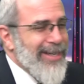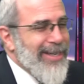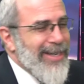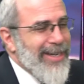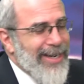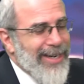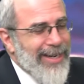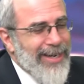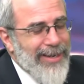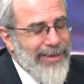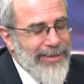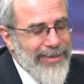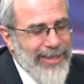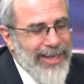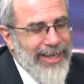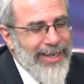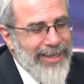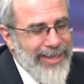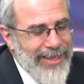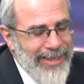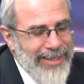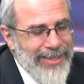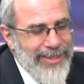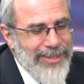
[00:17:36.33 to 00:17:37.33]

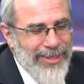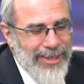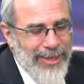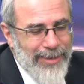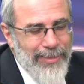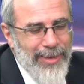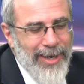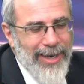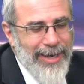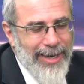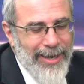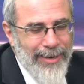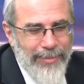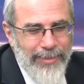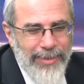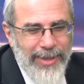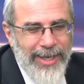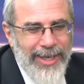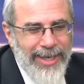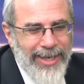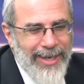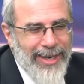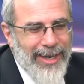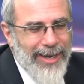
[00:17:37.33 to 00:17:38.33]
That in Shamayim,
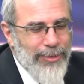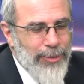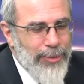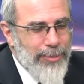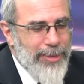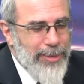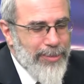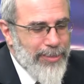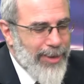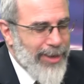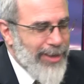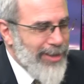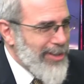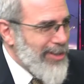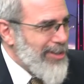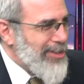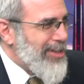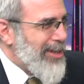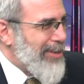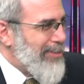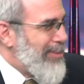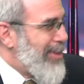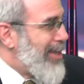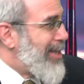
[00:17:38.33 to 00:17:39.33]
he and I will be part of the
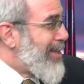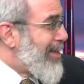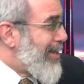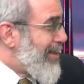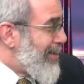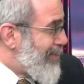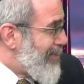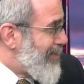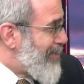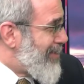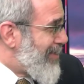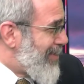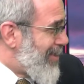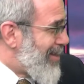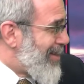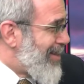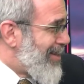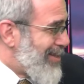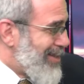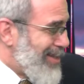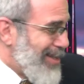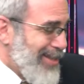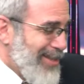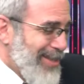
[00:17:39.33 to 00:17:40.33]
same minyan,
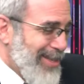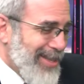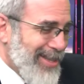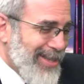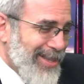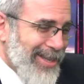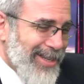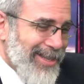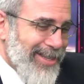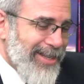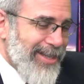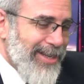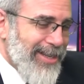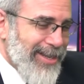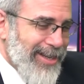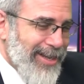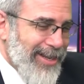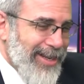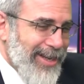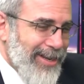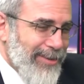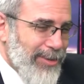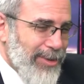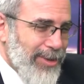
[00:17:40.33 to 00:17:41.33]
because I think that he and
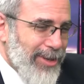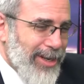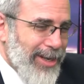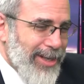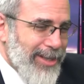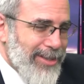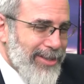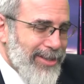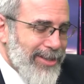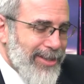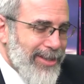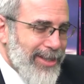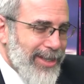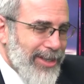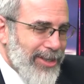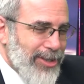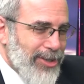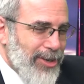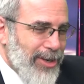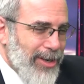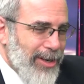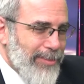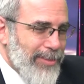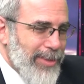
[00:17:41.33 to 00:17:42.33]
I have a lot in
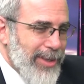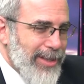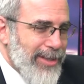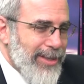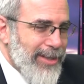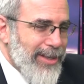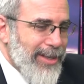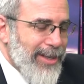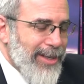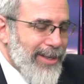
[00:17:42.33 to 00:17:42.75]
common.